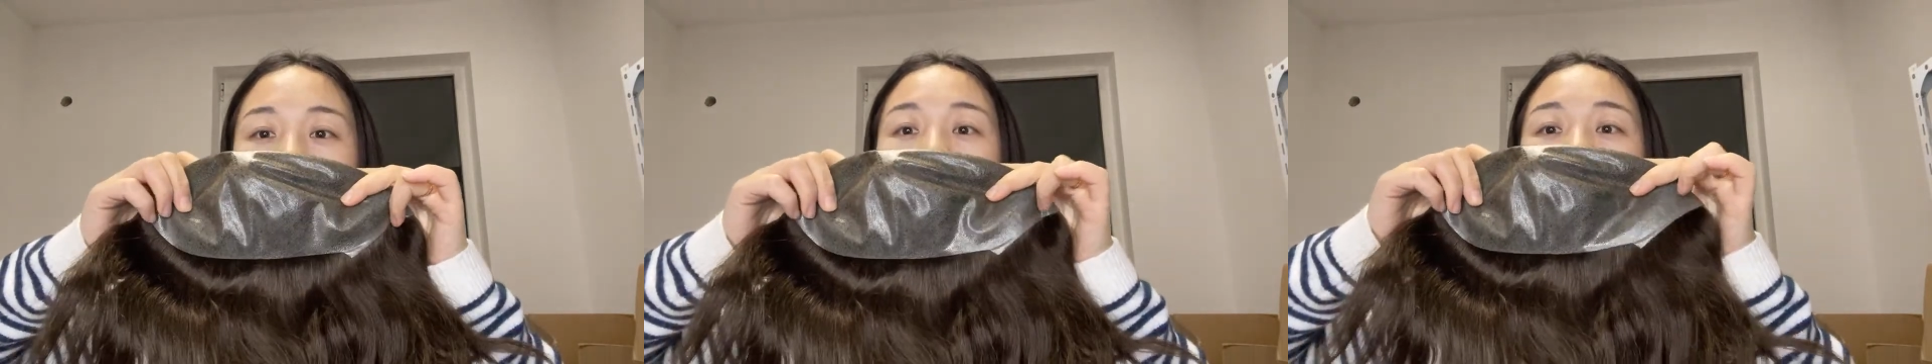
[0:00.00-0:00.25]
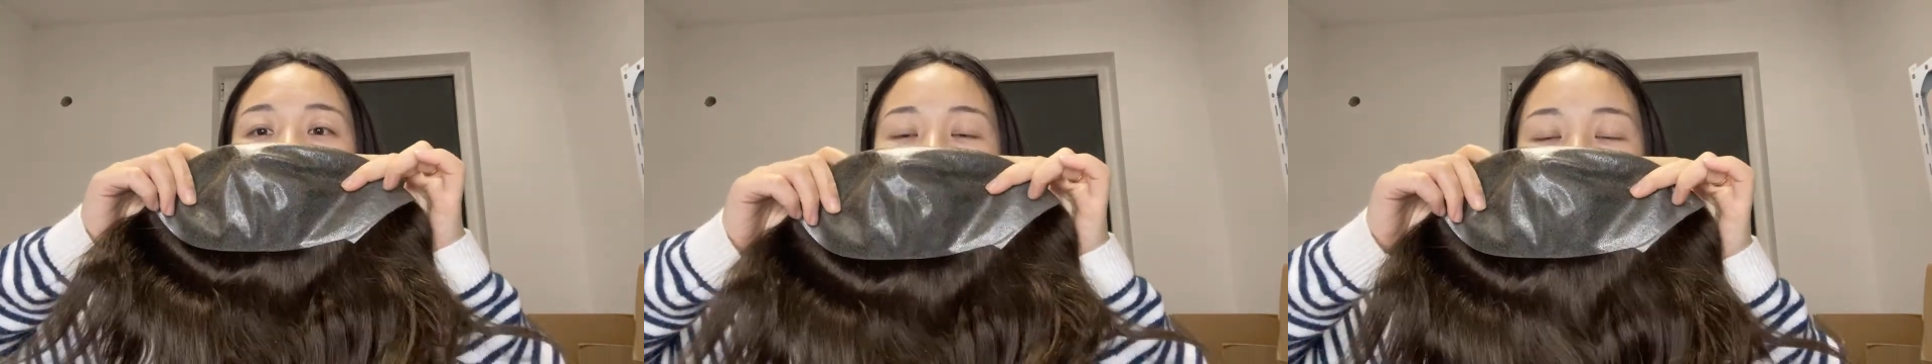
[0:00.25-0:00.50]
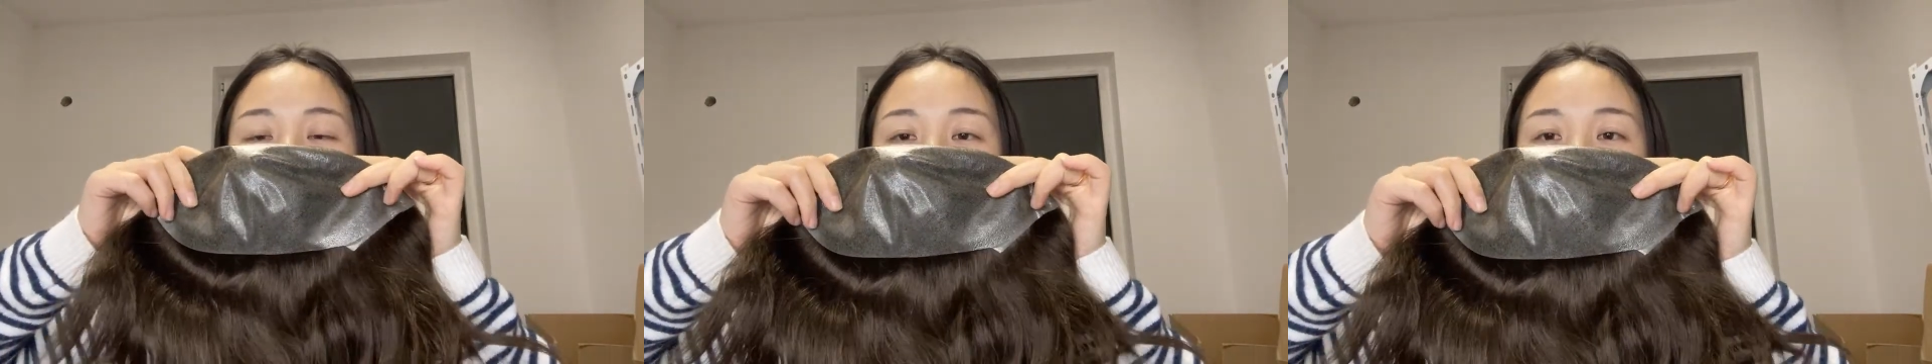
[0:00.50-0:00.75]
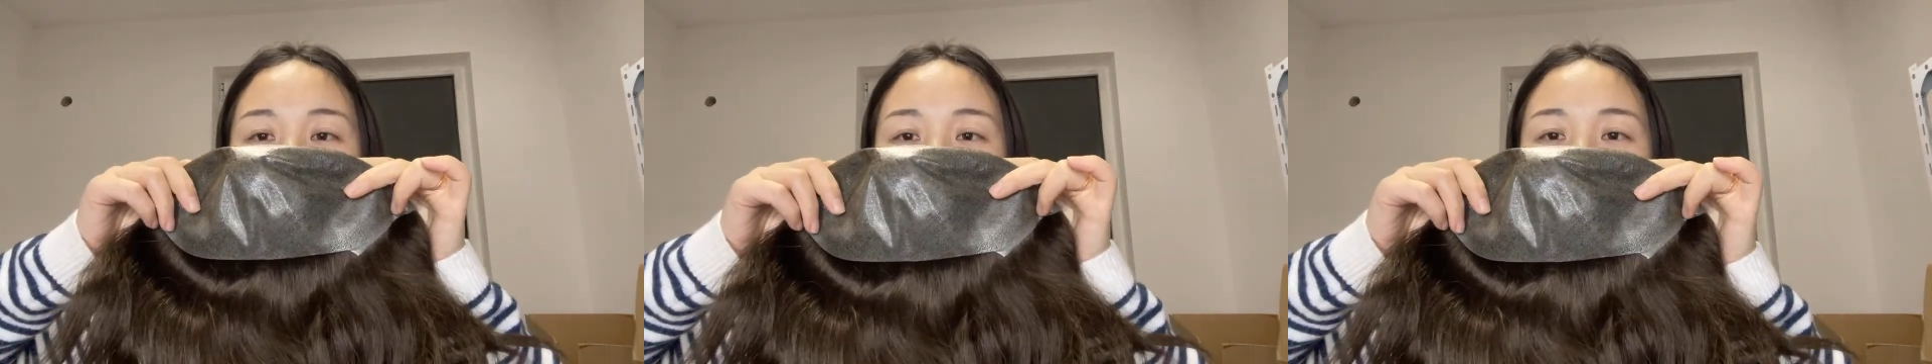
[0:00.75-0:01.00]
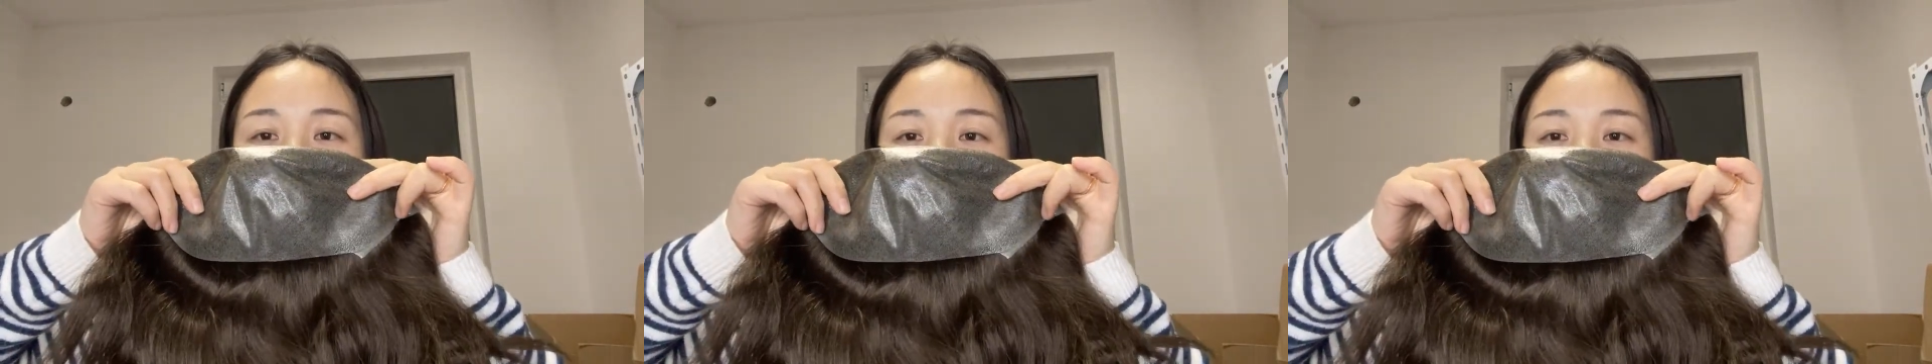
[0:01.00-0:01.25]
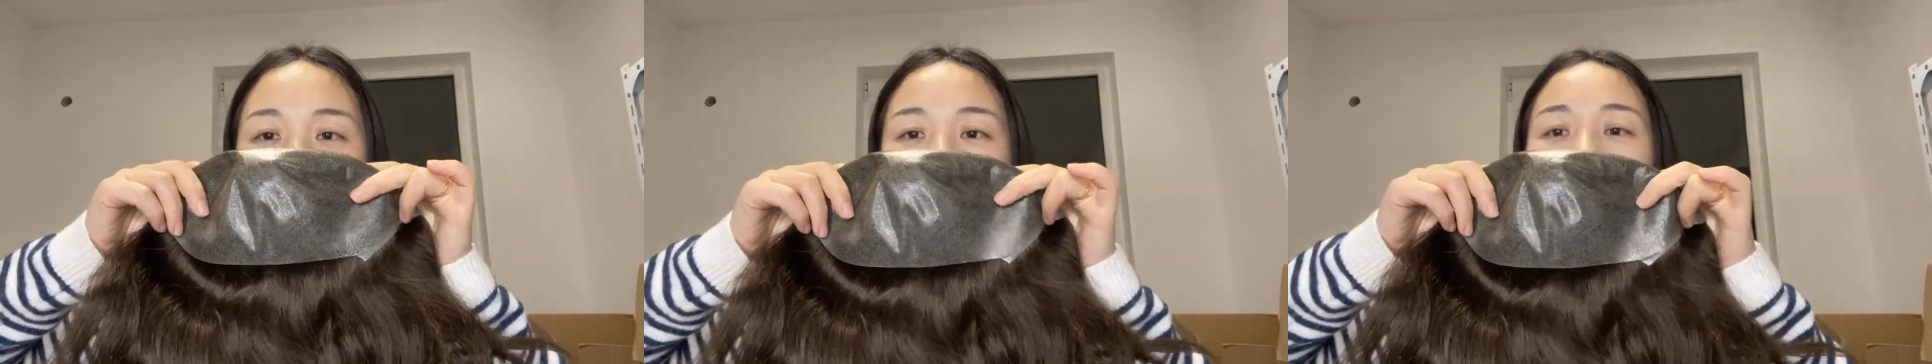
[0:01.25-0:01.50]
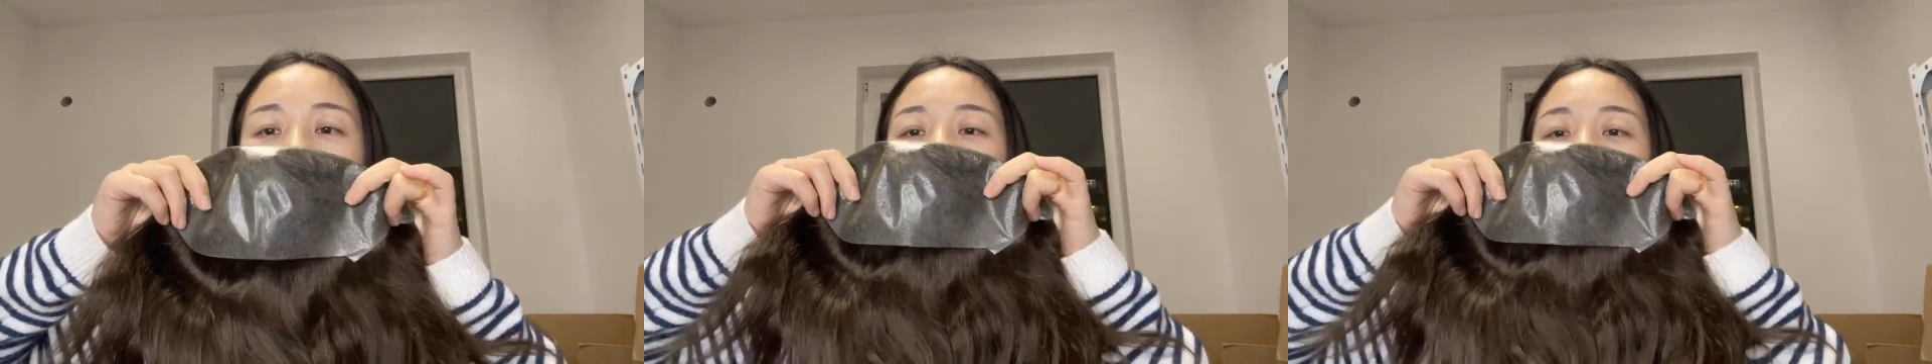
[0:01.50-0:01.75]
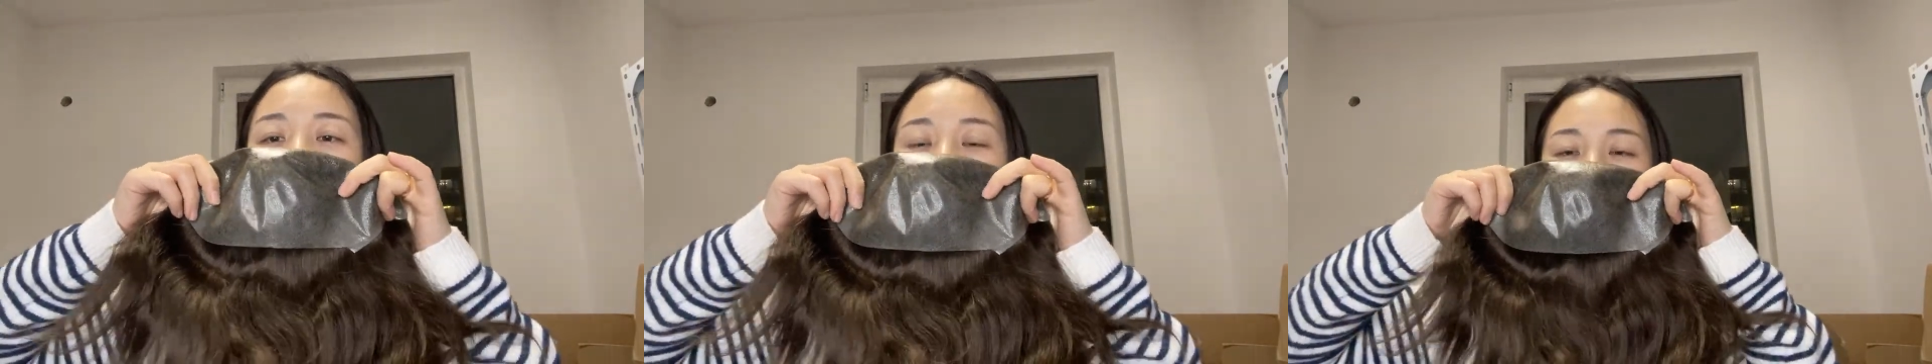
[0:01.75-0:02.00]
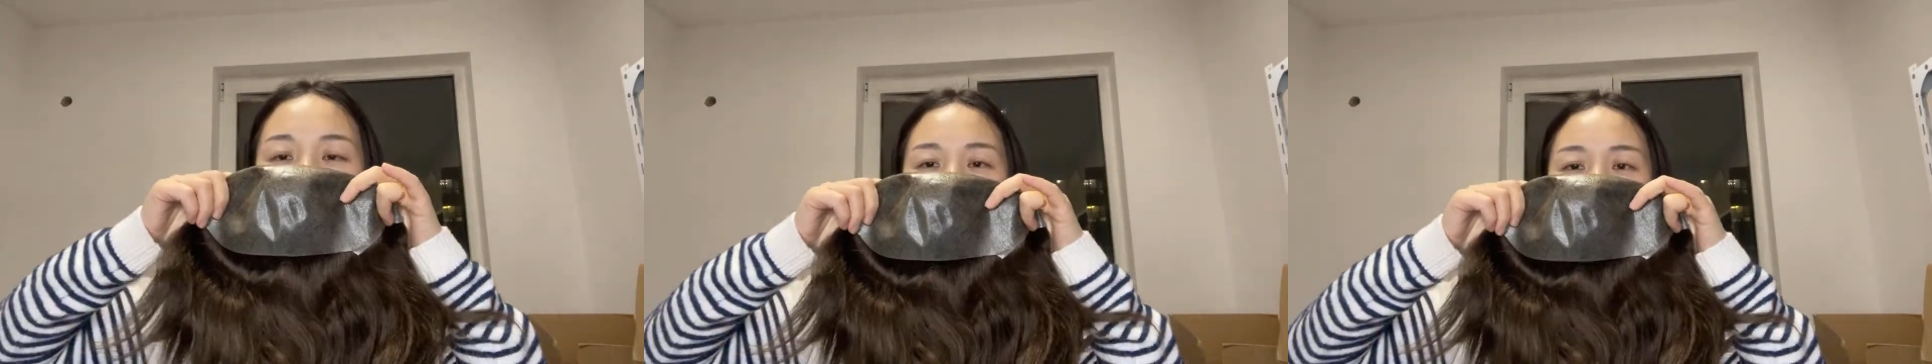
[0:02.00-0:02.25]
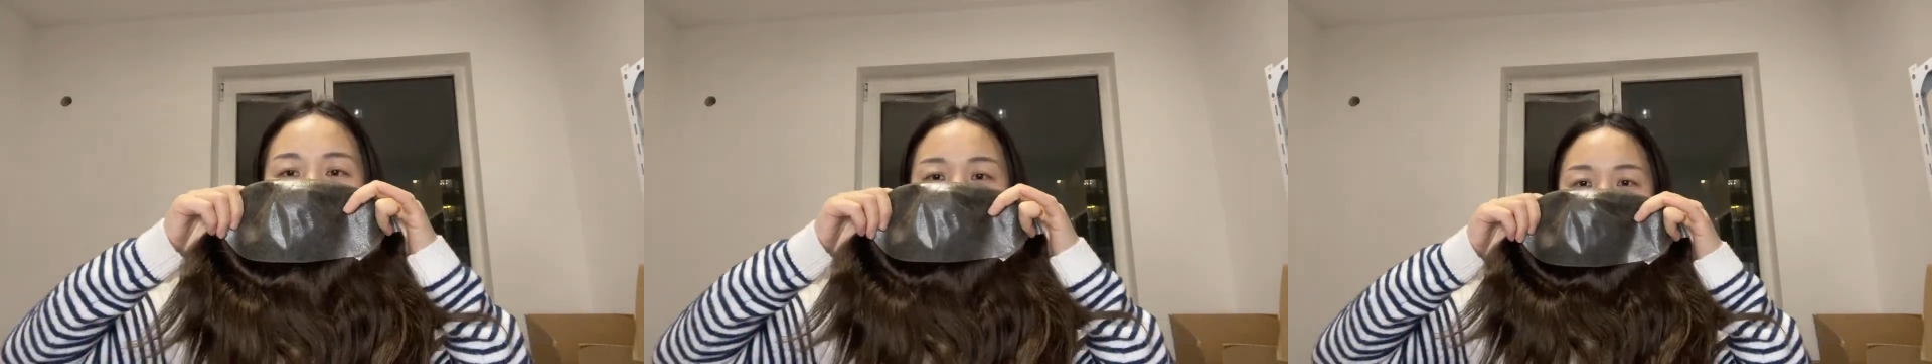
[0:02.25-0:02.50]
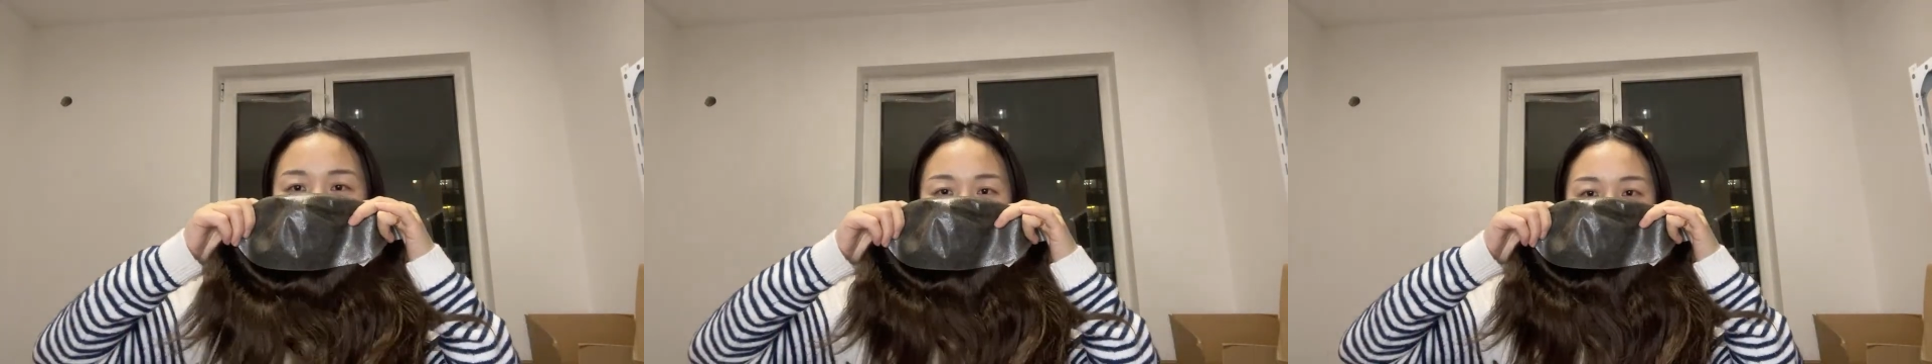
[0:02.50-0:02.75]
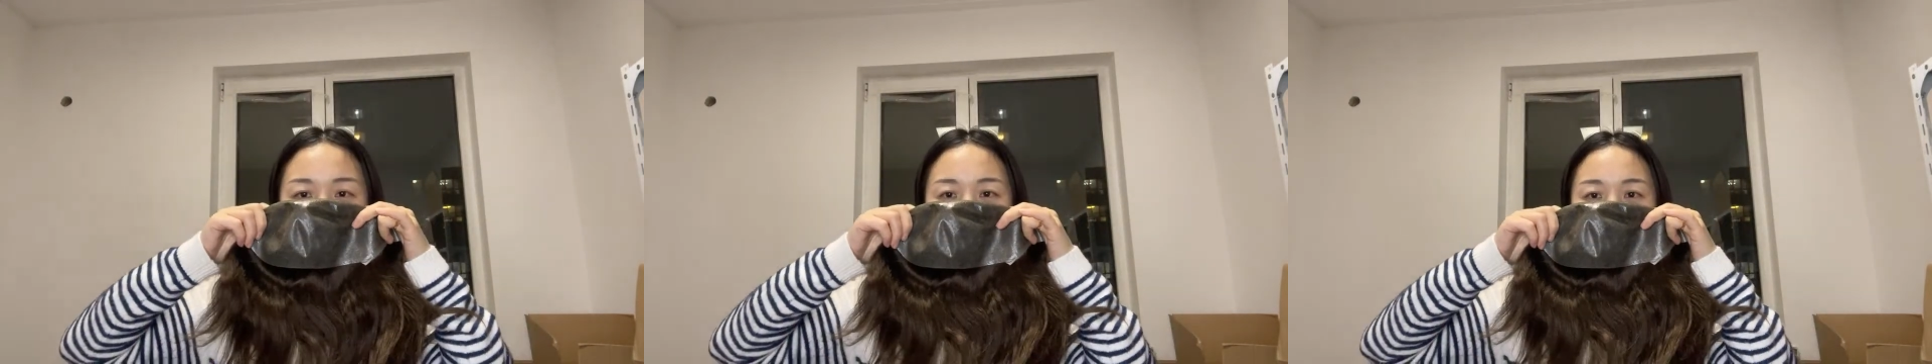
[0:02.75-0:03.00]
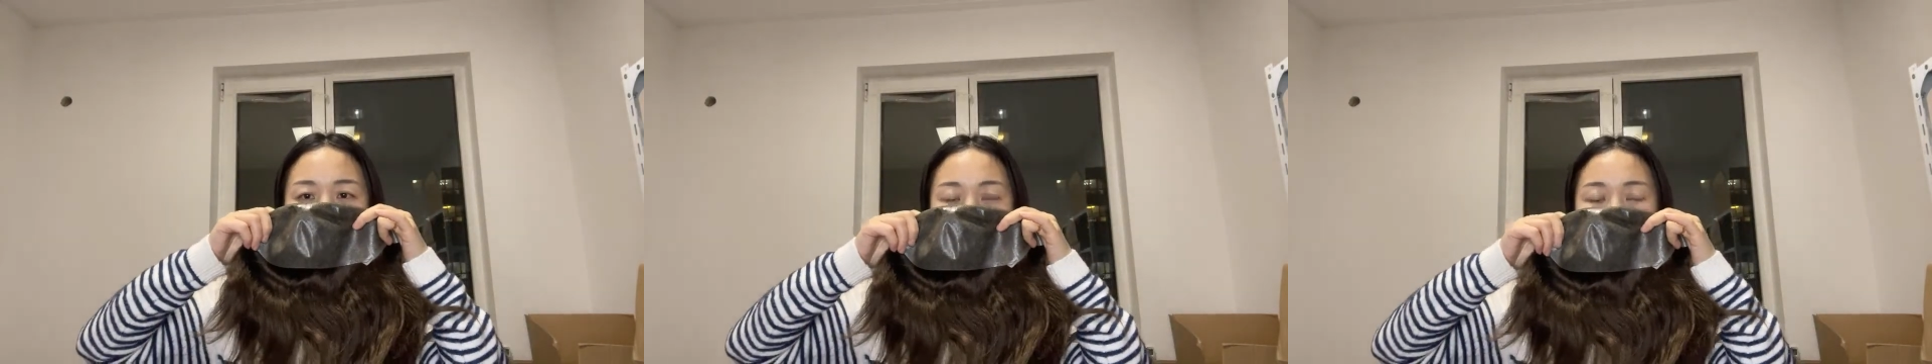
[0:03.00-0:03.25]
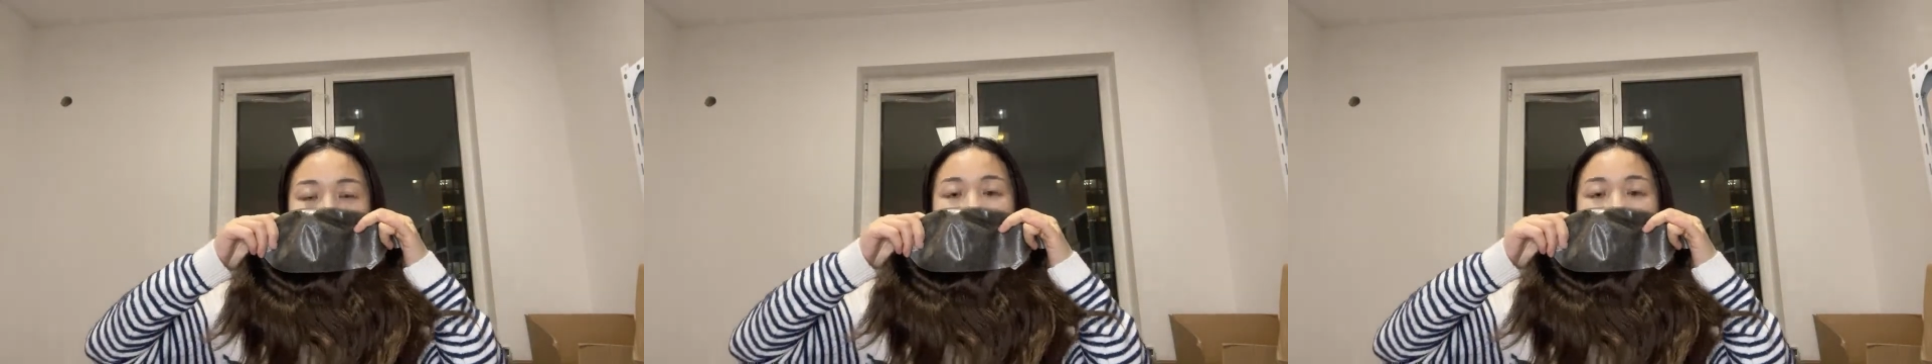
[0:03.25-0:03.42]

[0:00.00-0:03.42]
If you like it, you can contact us.